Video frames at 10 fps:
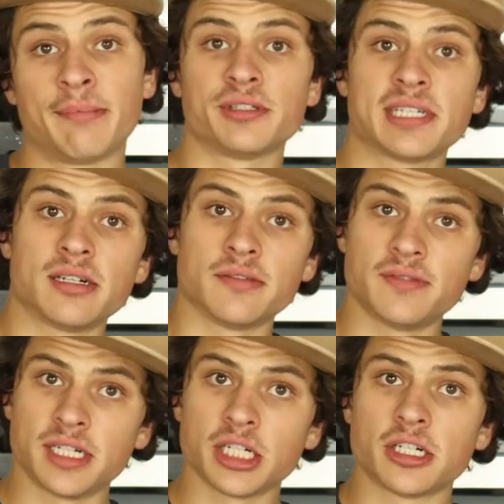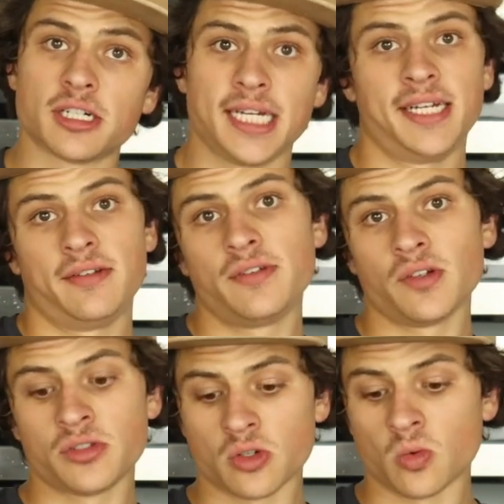apple cider vinegar and
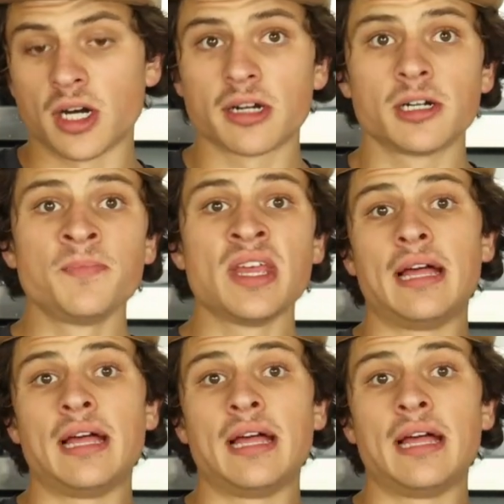filtered water.